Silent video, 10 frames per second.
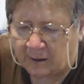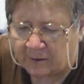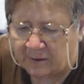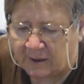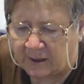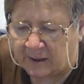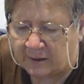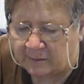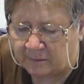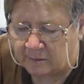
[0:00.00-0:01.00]

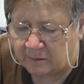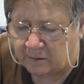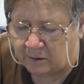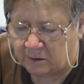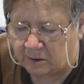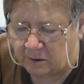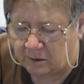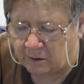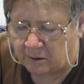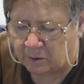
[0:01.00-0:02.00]
Then
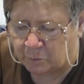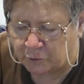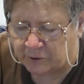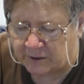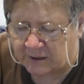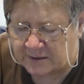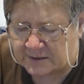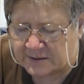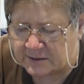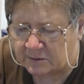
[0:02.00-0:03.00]
you put
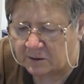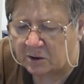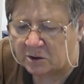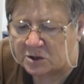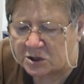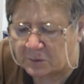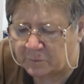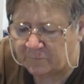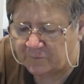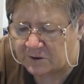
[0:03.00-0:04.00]
this on top
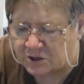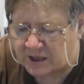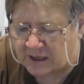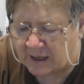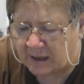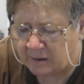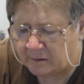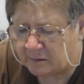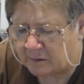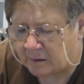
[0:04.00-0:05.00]
of the jar,
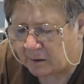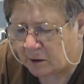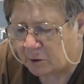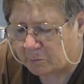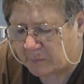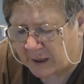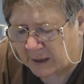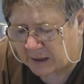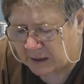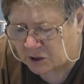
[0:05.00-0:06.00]

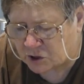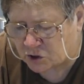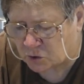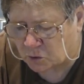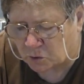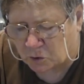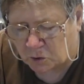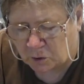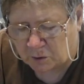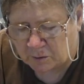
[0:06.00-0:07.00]
making
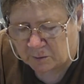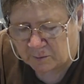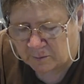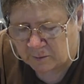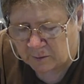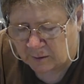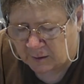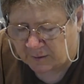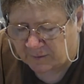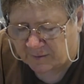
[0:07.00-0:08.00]
sure
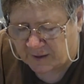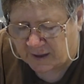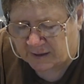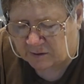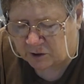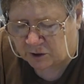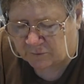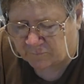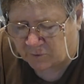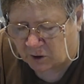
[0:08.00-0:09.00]
that
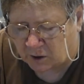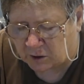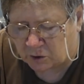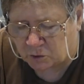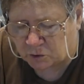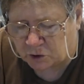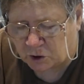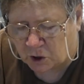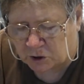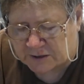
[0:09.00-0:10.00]
you've got good
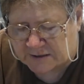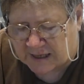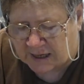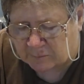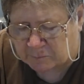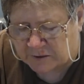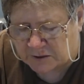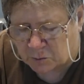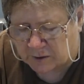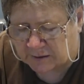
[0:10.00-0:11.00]
contact
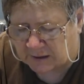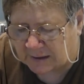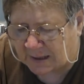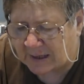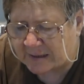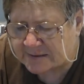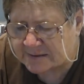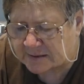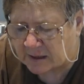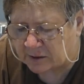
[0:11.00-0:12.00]
between the
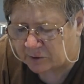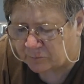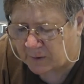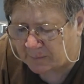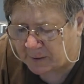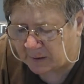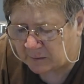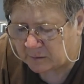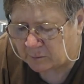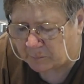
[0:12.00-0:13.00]
glass and the rubber,
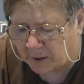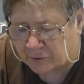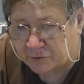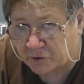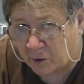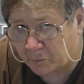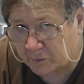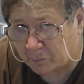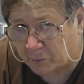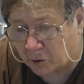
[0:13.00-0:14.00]
both top
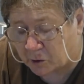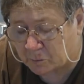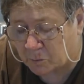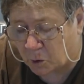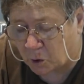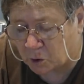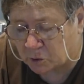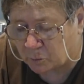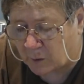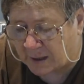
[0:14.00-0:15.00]
and bottom,
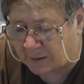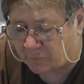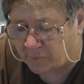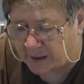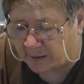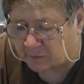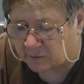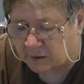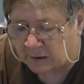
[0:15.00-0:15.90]
all the way round.